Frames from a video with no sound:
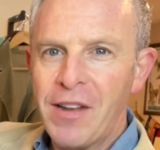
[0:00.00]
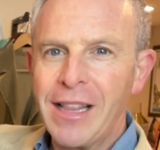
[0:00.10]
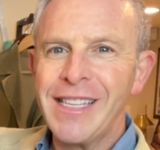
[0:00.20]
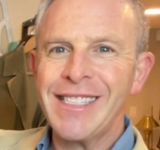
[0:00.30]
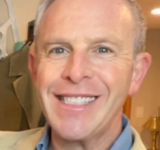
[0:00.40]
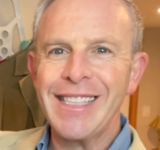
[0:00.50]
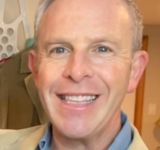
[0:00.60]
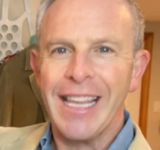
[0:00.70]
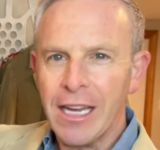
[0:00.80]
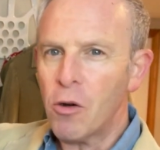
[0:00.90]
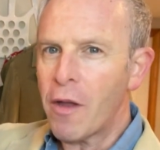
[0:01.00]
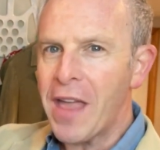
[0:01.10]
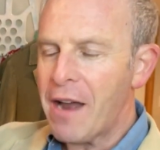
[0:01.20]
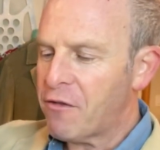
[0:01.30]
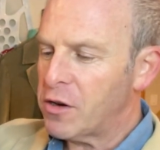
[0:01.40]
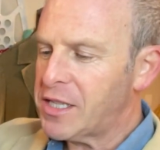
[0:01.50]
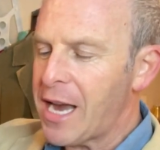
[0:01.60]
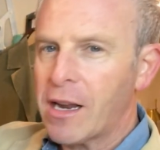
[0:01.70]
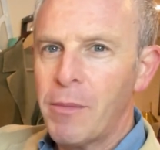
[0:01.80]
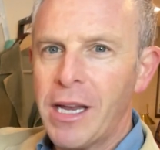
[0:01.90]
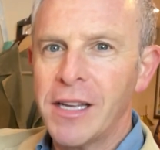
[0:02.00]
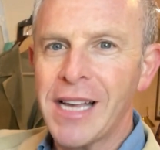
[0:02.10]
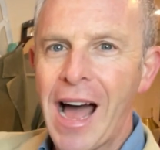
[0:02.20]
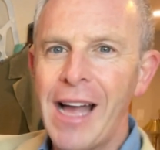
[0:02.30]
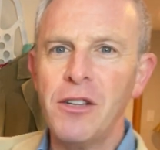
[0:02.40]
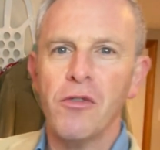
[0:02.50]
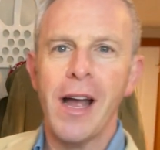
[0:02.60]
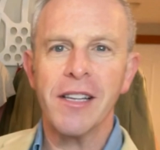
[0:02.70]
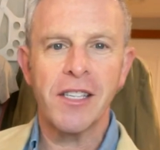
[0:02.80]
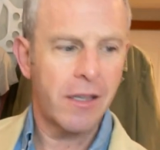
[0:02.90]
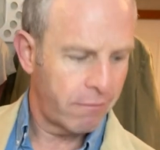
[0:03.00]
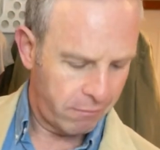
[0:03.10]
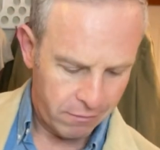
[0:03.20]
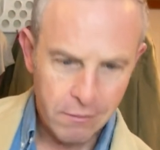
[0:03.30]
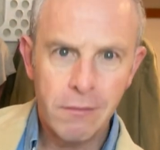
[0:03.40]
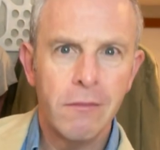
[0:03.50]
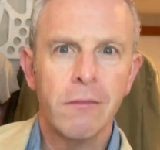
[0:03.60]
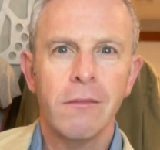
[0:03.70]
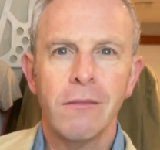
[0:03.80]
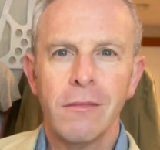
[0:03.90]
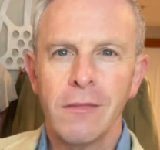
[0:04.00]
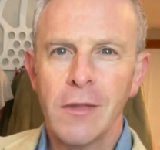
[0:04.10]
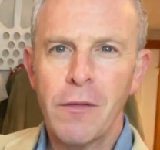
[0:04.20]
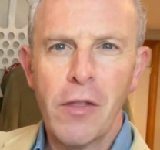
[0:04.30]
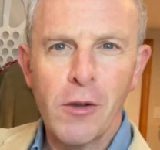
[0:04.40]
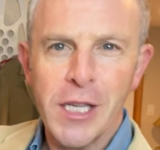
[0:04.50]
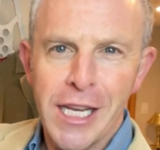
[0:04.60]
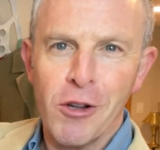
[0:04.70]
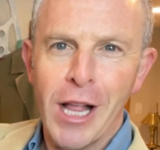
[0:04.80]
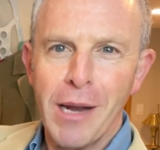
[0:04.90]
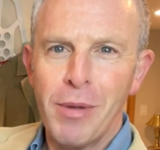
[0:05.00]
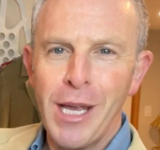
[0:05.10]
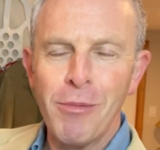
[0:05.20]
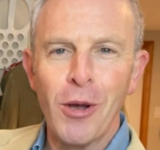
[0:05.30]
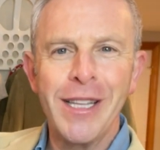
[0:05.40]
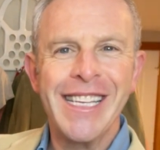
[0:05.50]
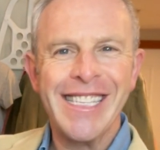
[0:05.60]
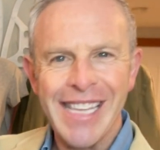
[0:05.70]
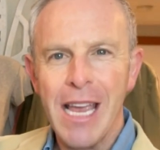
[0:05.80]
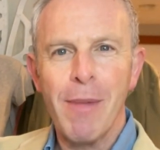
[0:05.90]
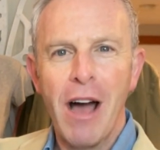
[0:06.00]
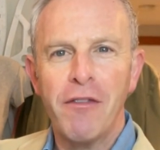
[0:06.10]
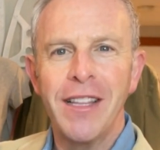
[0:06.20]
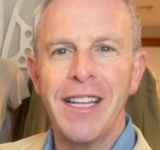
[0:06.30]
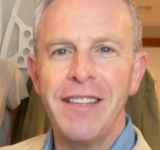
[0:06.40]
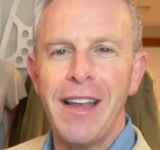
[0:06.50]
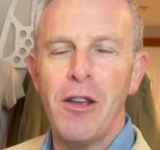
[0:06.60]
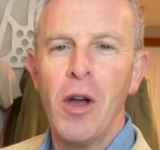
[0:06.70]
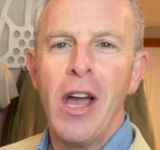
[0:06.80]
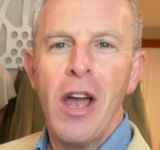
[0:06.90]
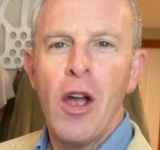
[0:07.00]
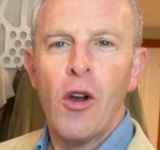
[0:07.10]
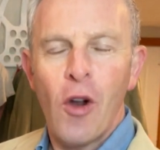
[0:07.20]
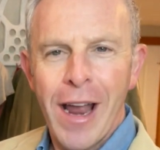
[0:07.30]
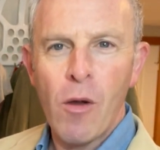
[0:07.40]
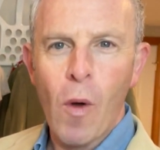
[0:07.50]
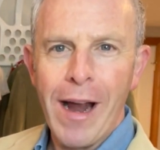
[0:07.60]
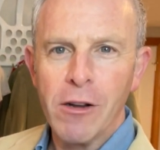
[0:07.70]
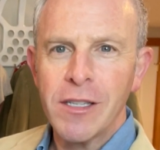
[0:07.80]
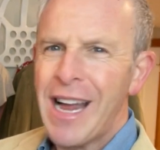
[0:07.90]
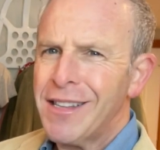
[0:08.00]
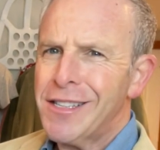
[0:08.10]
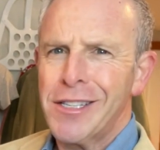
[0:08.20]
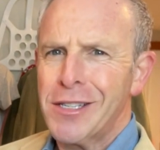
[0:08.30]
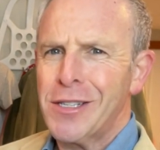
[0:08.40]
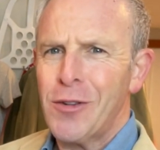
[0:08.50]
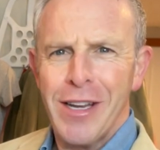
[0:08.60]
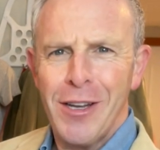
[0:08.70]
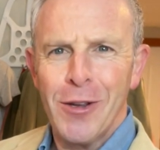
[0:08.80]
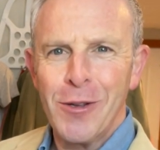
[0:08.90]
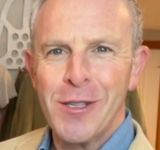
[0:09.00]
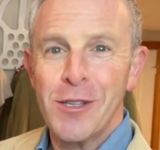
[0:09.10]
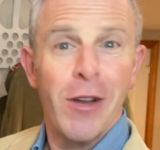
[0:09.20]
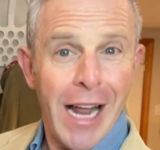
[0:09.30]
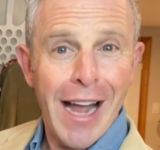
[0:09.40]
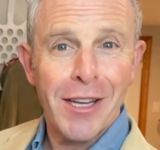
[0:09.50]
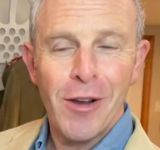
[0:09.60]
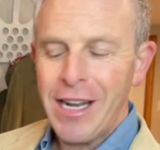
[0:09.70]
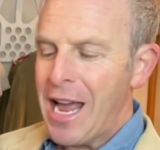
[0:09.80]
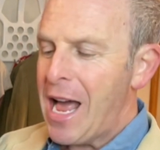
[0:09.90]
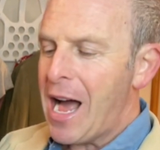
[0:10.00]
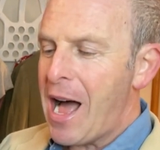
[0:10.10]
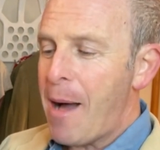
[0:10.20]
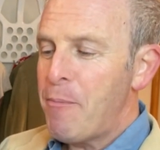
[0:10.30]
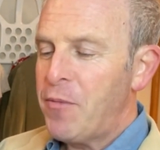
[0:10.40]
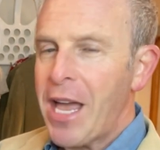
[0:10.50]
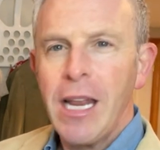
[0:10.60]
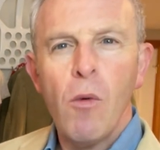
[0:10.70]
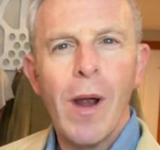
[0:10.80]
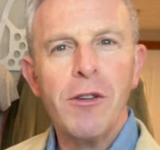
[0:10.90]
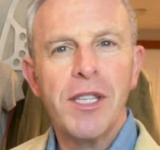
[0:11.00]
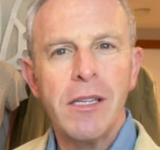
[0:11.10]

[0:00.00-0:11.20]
Now let's linger on that for a second, because I dressed, for those eagle-eyed people, in the same outfit that Daniel Craig wears, not screen accurate, that he wears